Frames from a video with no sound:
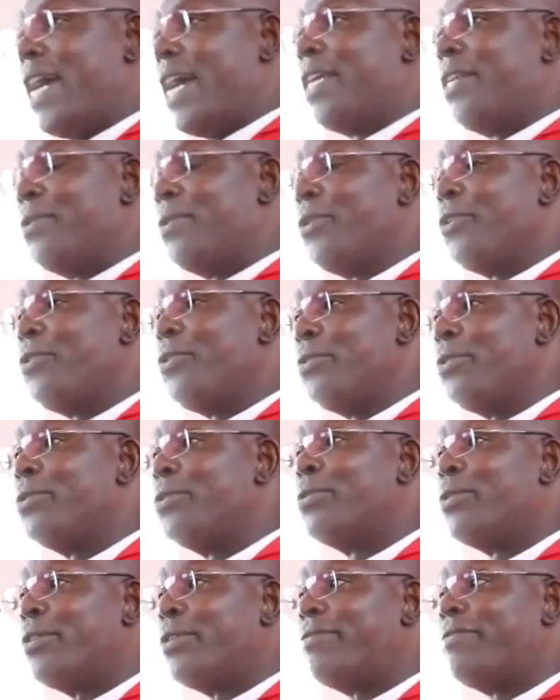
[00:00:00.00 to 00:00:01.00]
I know you
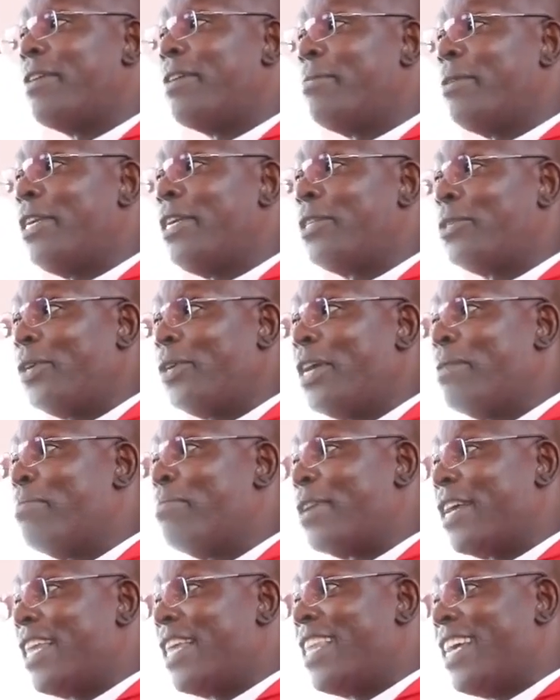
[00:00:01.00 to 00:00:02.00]
know of families where
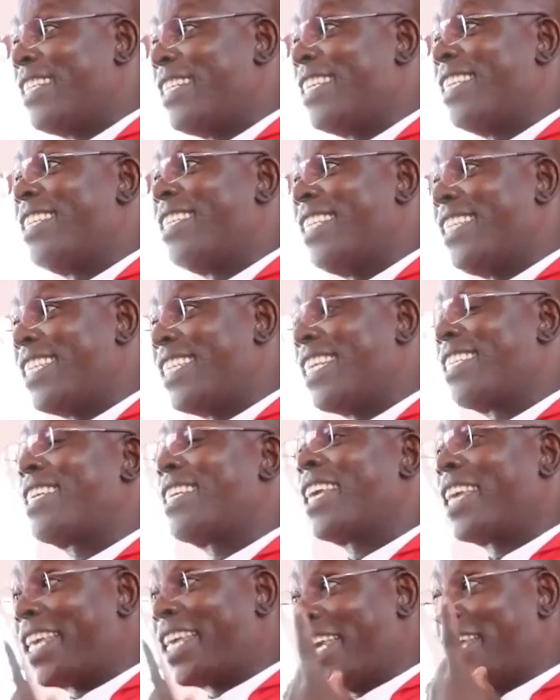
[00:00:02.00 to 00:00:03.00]
brothers and
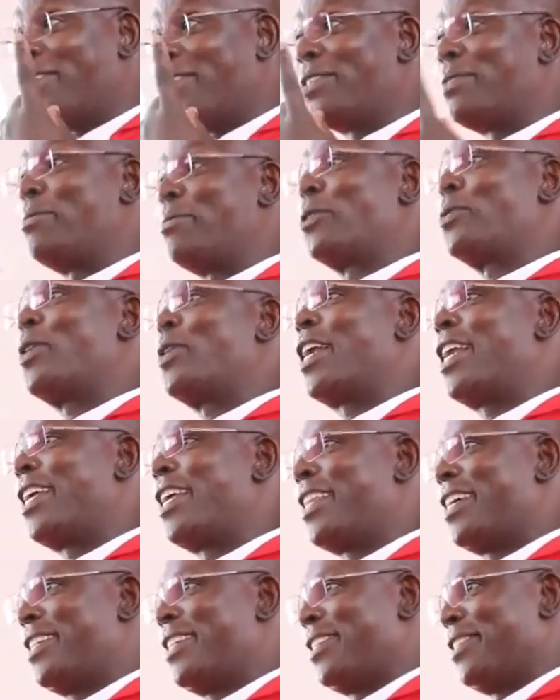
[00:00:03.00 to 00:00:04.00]
sisters cannot speak to one
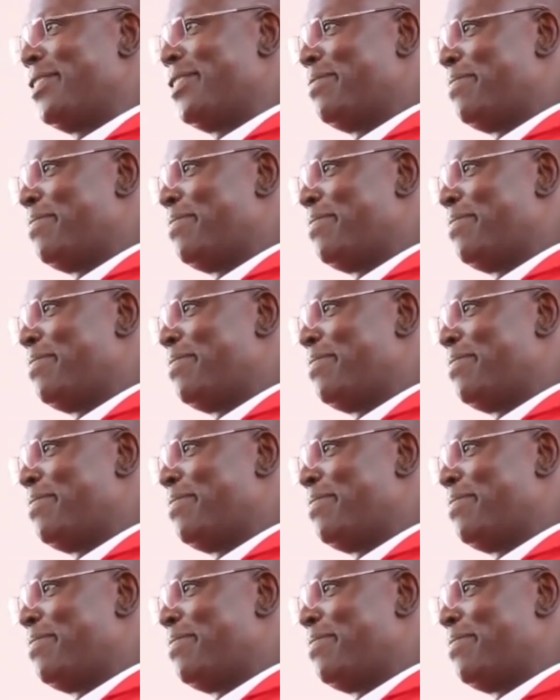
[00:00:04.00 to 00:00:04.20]
another.